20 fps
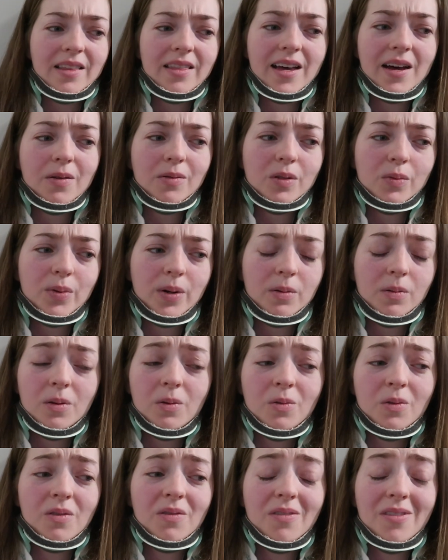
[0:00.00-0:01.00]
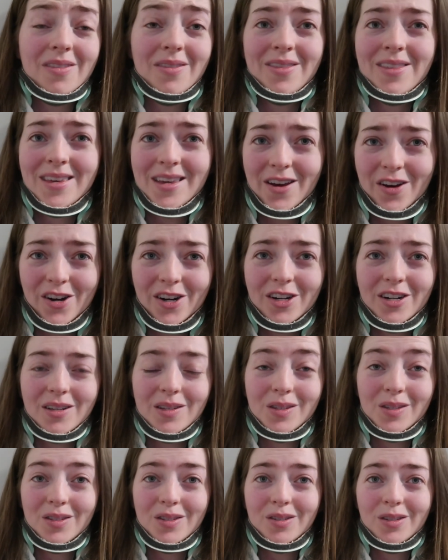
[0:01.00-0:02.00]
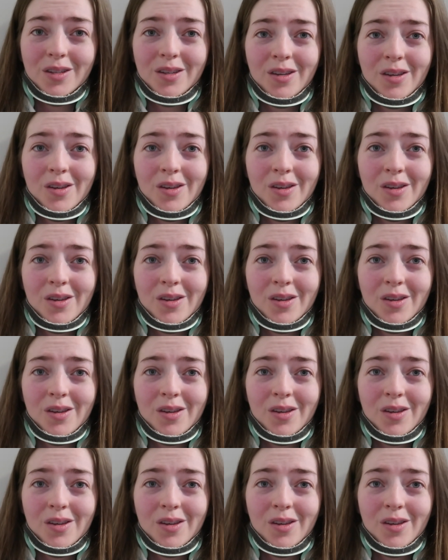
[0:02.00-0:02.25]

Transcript: That was probably one of the hardest